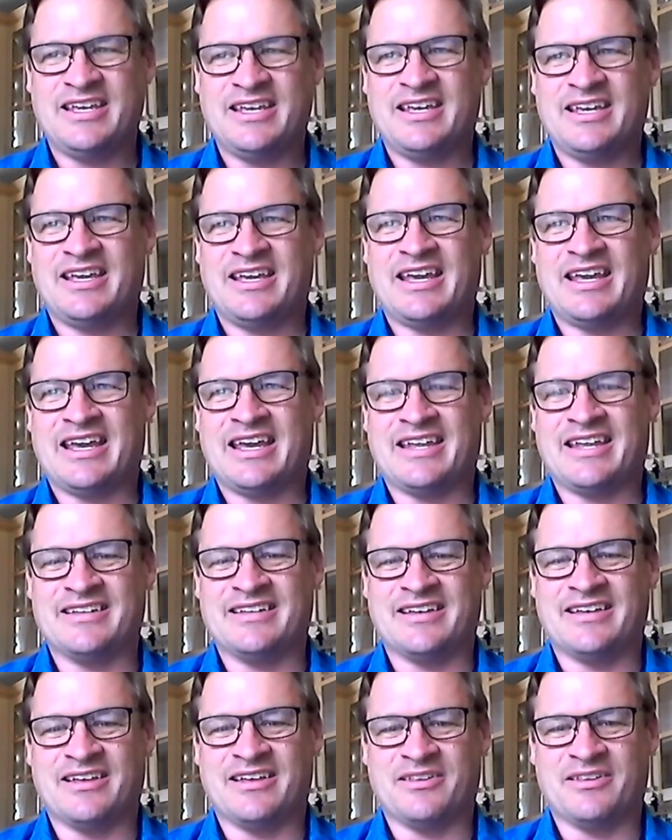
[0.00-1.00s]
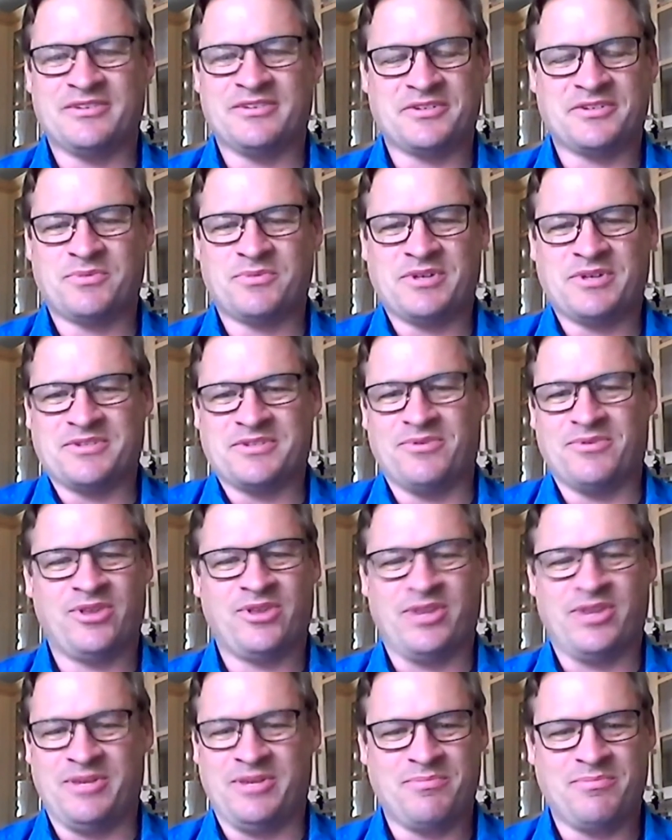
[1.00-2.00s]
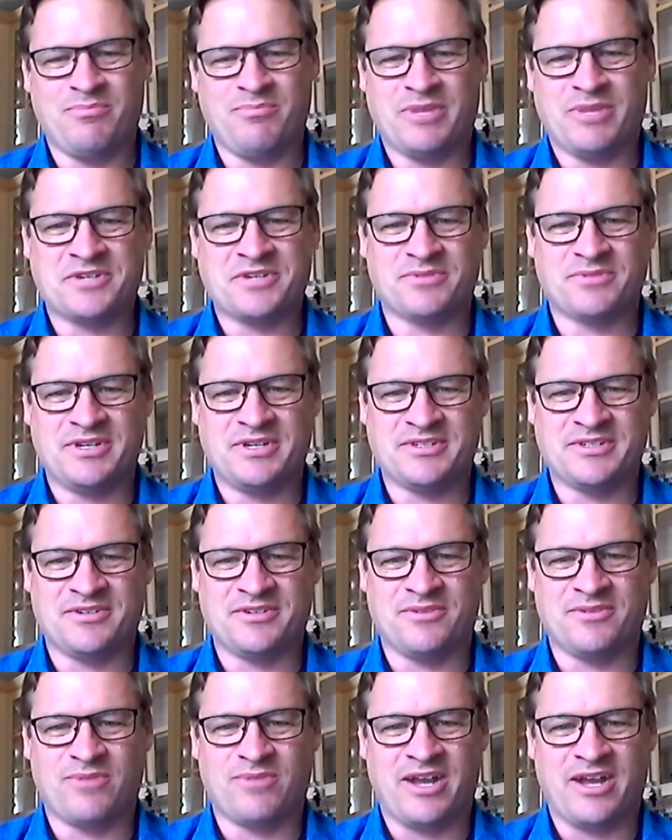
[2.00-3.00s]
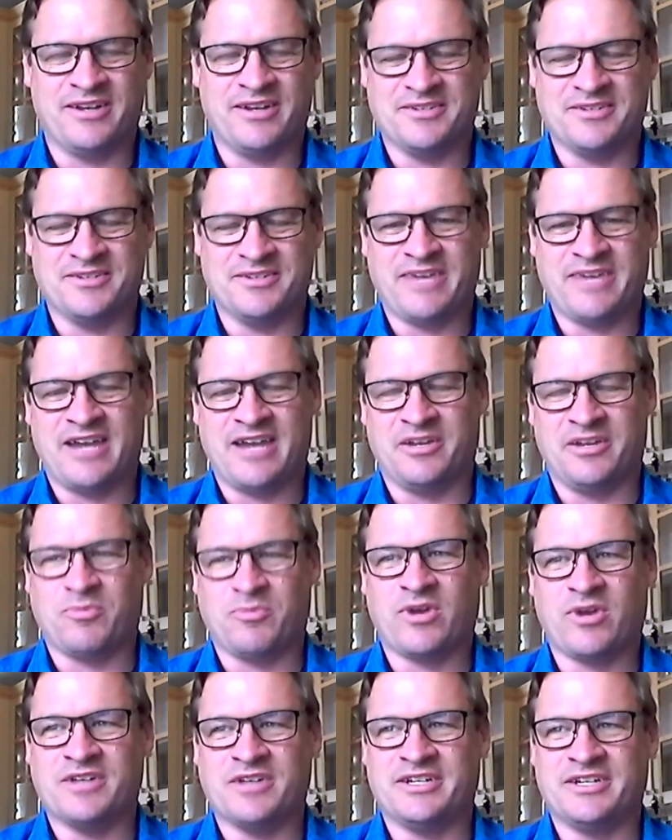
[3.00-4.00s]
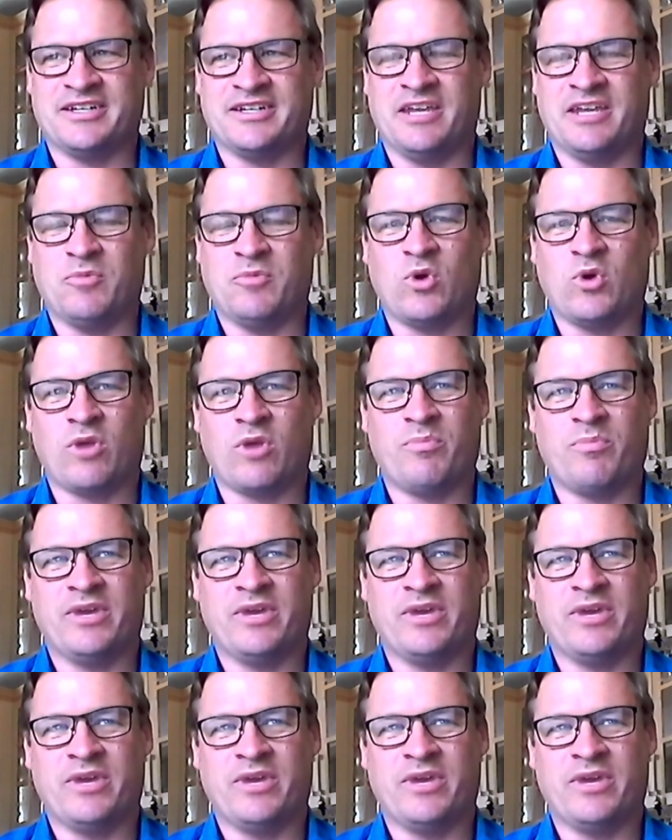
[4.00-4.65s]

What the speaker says: and there just wasn't really much reason to run it as a vanity project anymore.